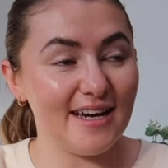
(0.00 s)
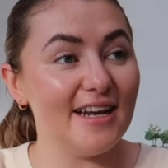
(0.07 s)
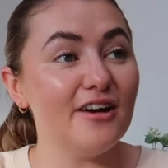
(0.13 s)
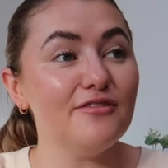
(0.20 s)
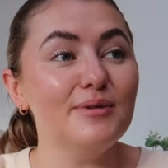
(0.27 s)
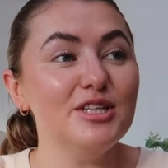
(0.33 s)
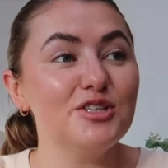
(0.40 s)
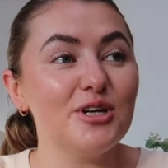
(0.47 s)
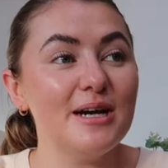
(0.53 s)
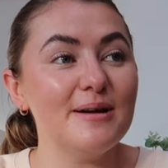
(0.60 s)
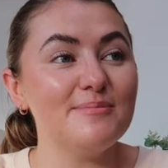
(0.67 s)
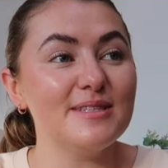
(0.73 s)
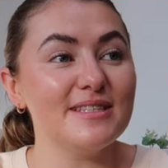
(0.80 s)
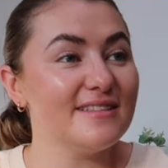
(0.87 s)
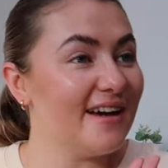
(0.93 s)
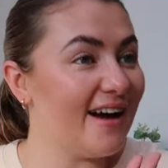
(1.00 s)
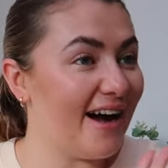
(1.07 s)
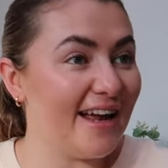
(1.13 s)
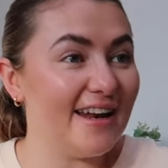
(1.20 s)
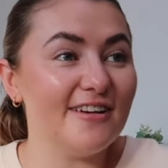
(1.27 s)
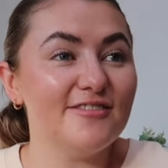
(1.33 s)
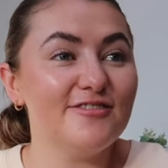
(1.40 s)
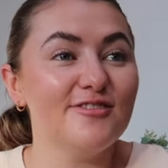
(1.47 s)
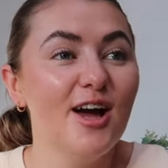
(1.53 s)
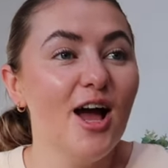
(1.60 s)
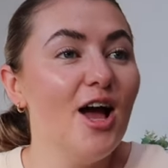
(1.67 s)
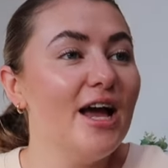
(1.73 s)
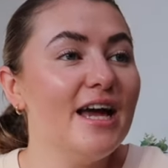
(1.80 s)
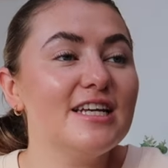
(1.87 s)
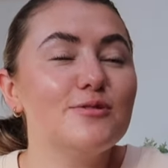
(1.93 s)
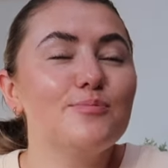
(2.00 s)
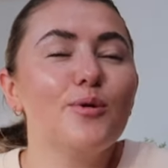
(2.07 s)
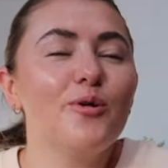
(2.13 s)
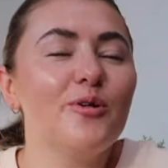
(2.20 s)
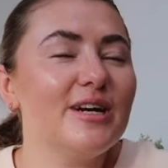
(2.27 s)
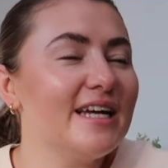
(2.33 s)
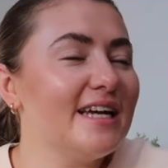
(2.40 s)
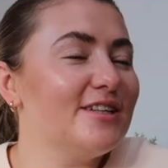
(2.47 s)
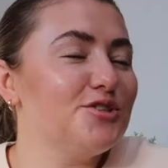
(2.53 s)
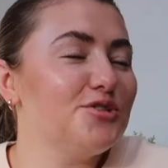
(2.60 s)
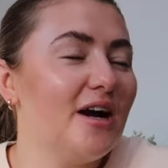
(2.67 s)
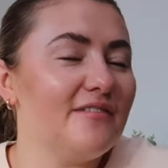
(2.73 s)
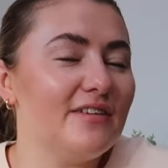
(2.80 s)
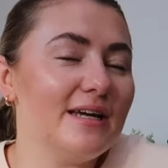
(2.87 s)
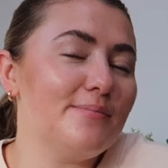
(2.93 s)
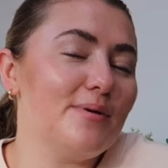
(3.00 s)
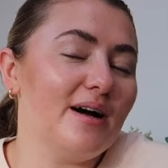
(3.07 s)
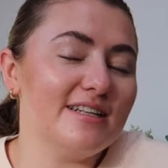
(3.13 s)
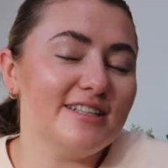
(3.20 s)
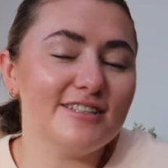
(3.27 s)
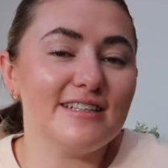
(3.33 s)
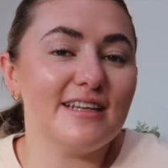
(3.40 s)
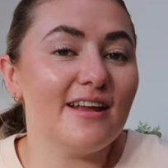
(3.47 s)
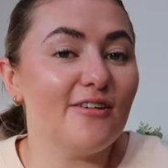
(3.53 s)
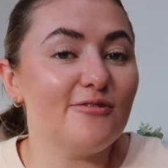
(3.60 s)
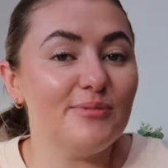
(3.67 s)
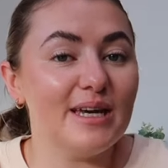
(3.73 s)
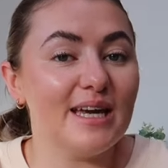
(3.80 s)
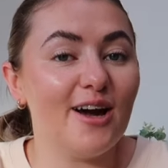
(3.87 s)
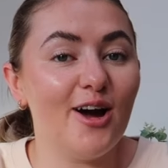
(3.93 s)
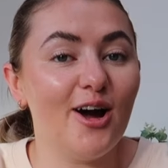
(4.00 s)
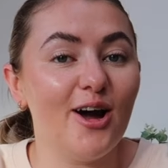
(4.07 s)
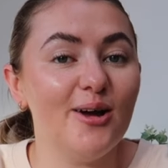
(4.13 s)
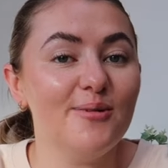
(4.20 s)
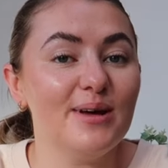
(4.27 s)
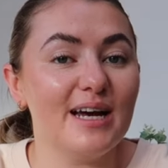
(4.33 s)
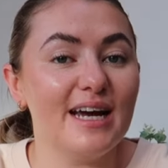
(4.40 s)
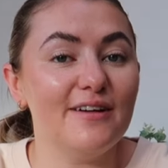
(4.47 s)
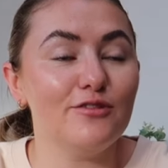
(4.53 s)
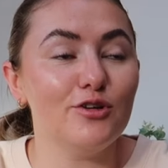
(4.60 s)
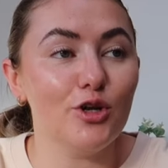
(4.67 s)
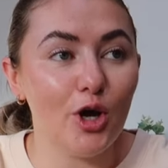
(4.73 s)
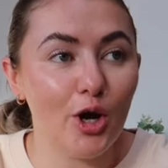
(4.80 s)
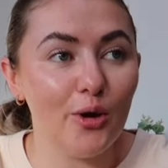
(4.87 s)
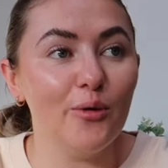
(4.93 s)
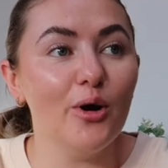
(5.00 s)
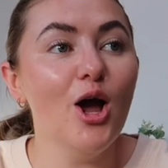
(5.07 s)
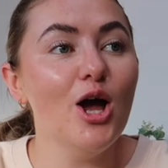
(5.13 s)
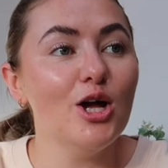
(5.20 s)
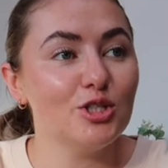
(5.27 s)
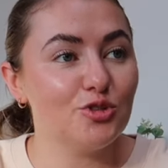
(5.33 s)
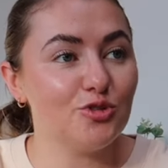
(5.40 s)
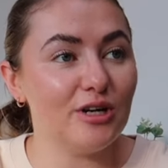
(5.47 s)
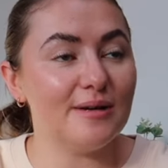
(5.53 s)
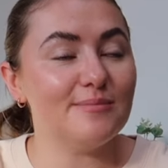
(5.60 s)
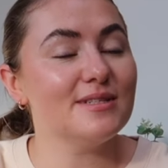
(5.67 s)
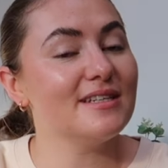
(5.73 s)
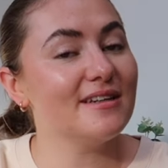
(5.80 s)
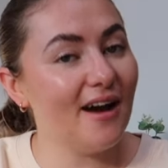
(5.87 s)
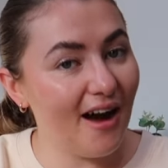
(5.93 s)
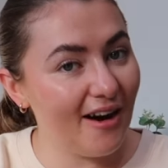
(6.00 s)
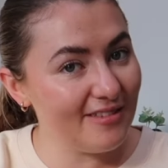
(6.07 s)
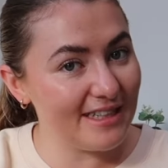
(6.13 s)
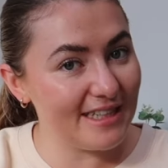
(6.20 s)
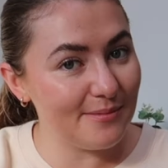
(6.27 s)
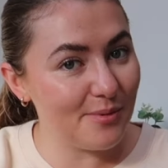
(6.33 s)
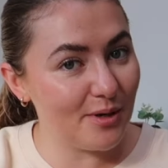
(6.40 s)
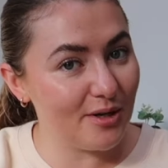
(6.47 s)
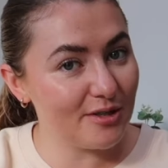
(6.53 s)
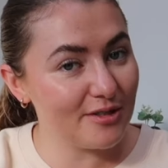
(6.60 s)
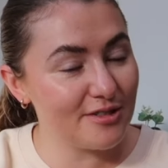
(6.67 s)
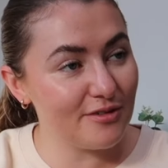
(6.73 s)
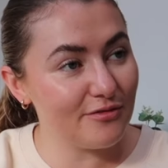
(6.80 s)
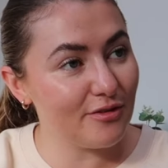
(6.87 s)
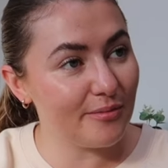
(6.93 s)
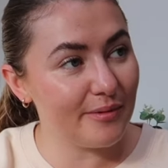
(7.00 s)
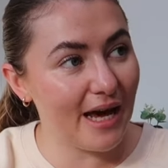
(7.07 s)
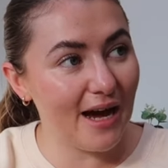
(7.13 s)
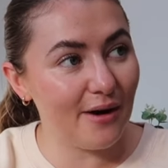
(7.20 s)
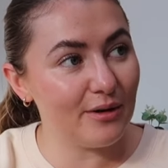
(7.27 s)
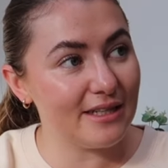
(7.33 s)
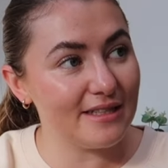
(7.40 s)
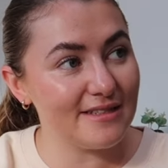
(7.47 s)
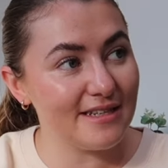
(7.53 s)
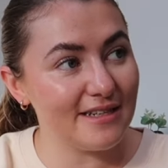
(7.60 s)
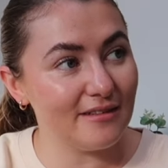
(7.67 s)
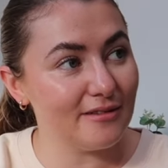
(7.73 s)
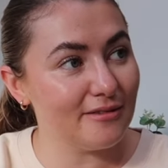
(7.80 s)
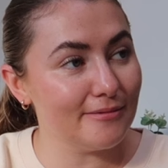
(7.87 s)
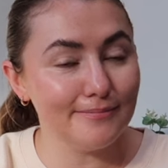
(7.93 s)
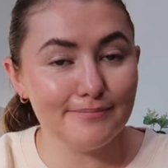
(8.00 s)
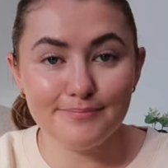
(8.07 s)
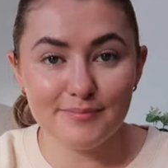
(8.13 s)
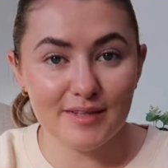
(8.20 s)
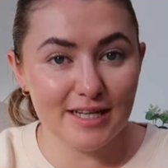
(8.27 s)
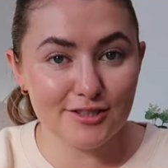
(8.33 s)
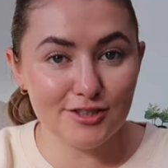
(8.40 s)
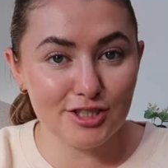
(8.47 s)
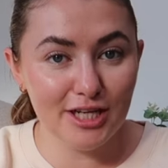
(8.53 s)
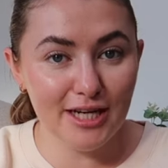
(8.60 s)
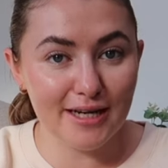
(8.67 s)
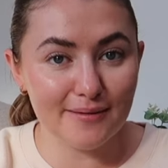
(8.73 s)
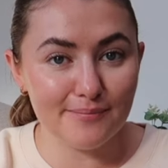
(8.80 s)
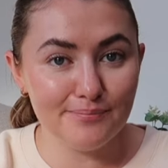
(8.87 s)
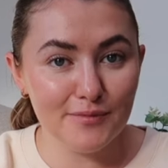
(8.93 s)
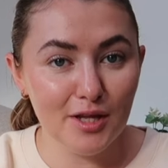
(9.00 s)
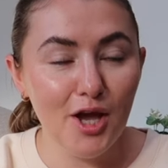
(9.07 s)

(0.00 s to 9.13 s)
I love my trips. I love exploring and traveling, but I just love being at home, and I have no trips currently booked from now until next year,